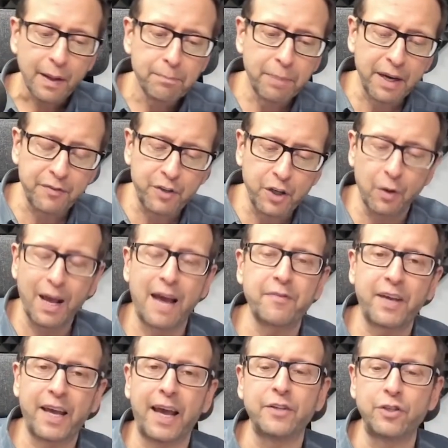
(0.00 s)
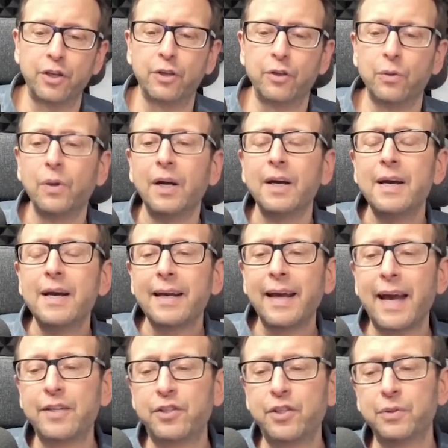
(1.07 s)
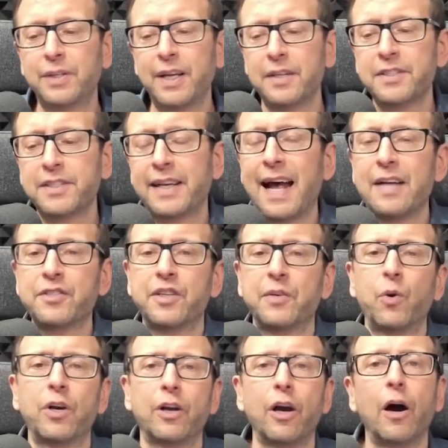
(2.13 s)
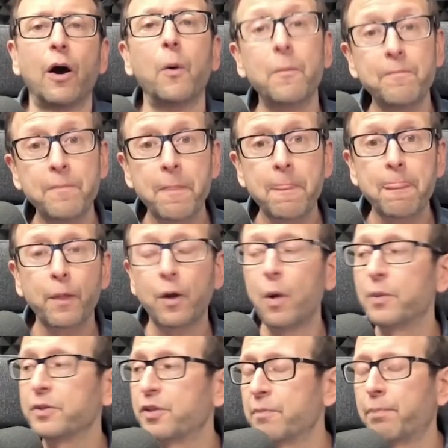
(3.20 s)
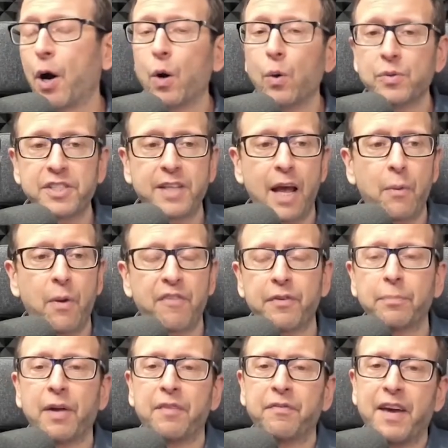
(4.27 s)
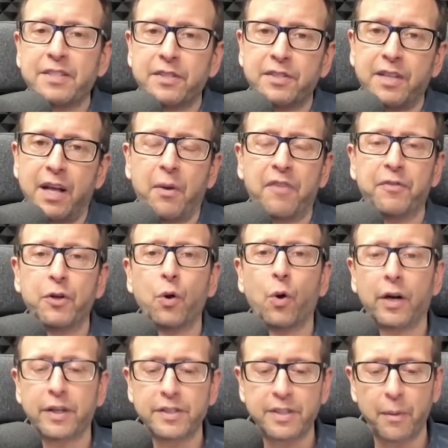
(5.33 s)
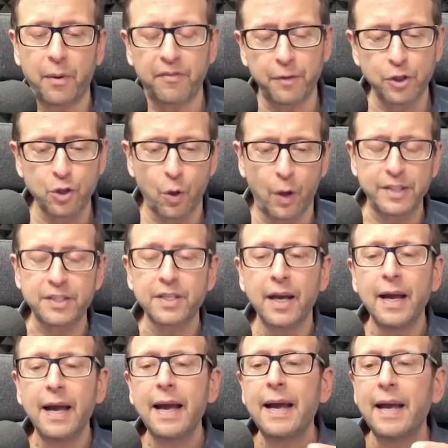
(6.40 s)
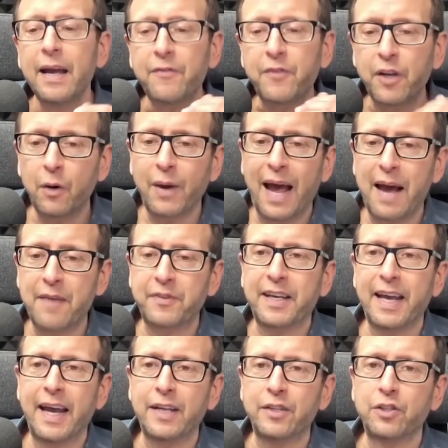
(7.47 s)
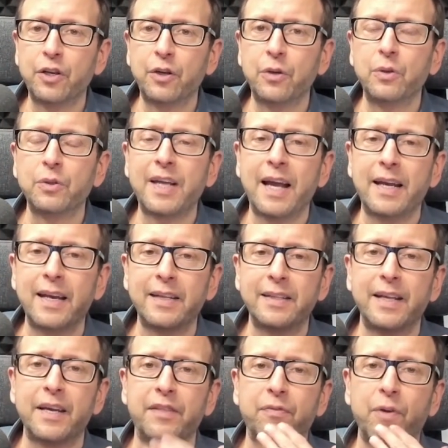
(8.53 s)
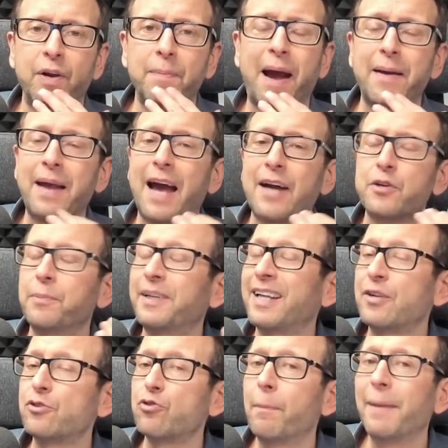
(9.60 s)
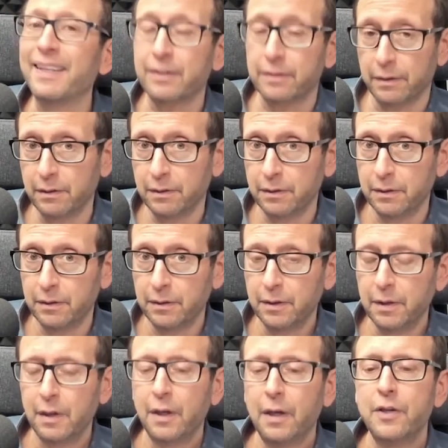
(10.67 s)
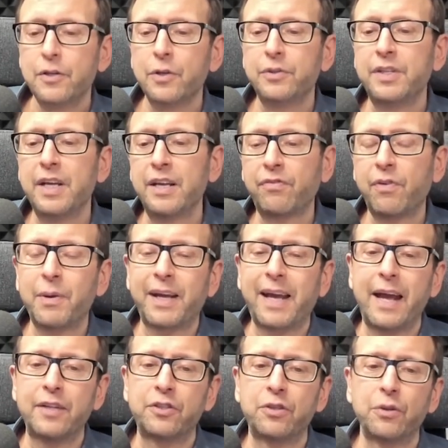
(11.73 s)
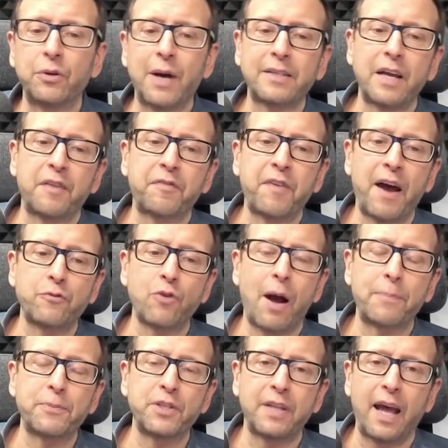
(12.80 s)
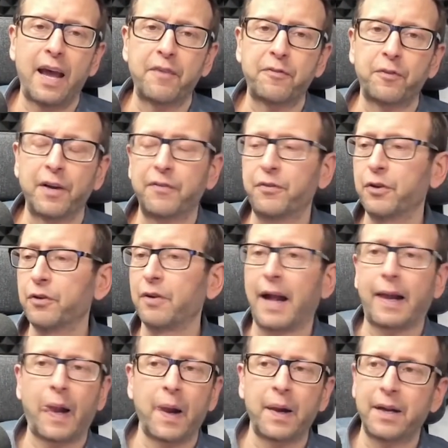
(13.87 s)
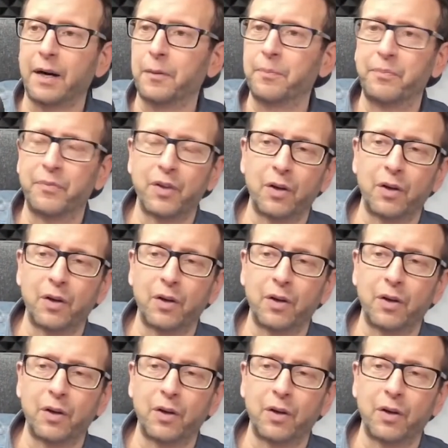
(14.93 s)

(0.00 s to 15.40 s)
but if you don't have K2, K2 tells the calcium where to go. Go into the bones, stay away from the blood vessels, stay away from the organs, stay away from the joints. If you don't have the K2, taking D3 might actually be detrimental. So D3 with K2, I take 5 drops a day for if you're like, you know,